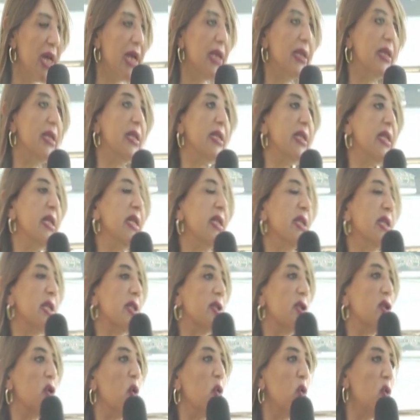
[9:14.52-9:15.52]

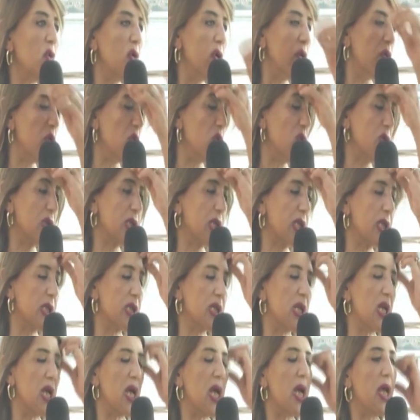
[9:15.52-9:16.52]
diseases, all those
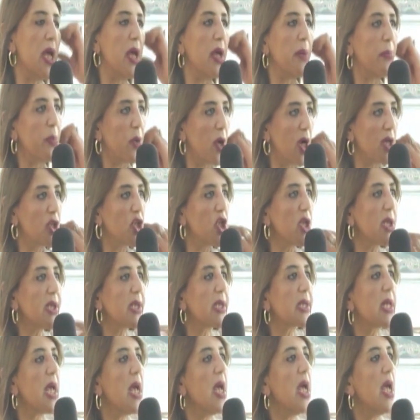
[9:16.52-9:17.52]

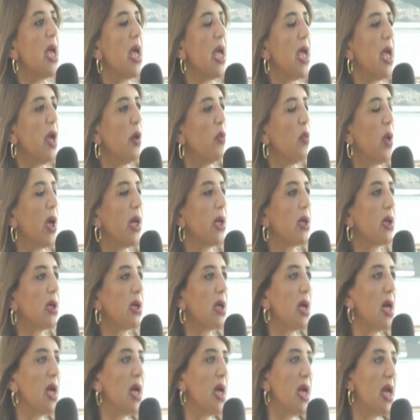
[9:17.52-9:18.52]
projects
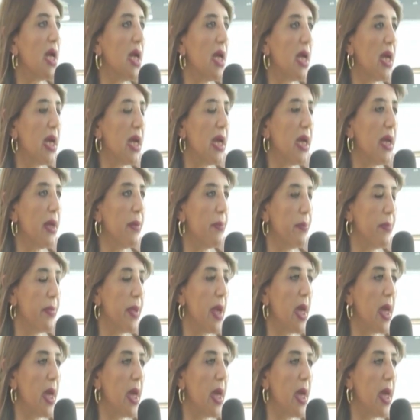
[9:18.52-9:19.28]
where